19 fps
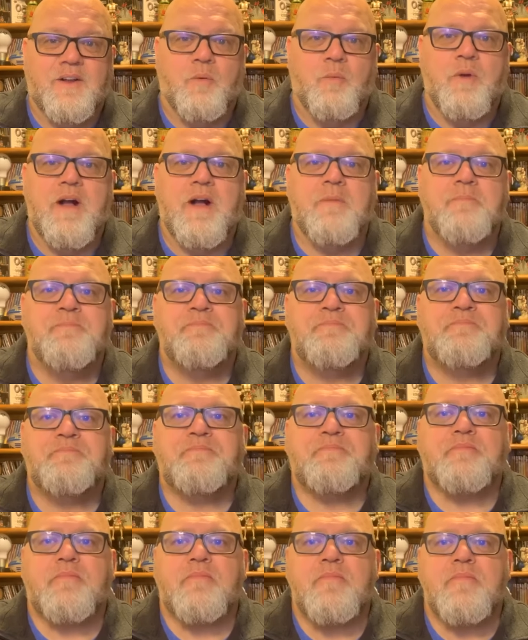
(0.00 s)
Well,
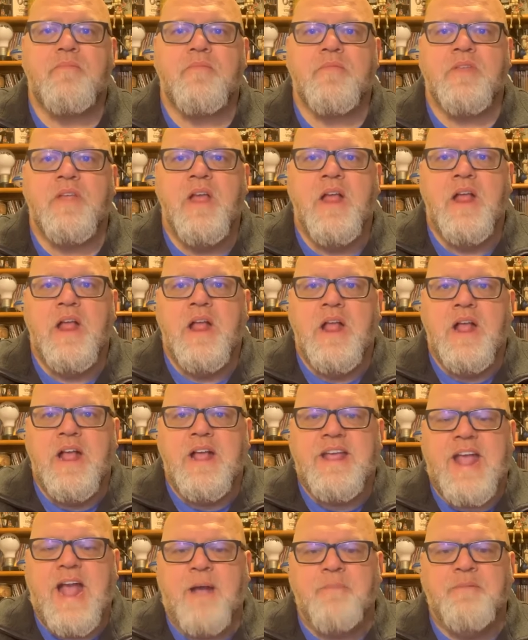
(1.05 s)

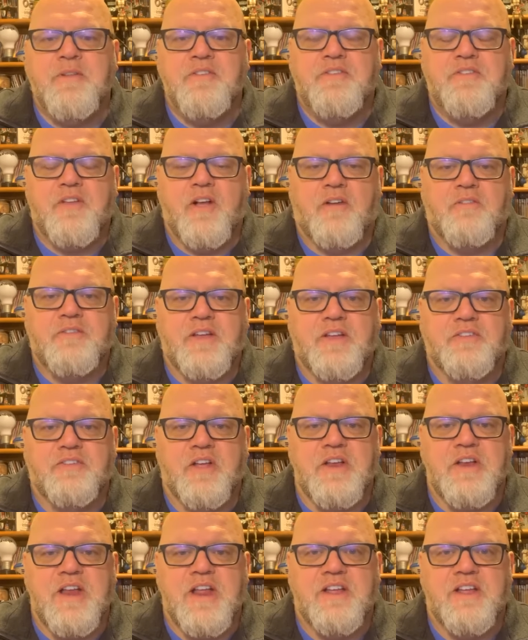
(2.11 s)
Captain Selfie is a,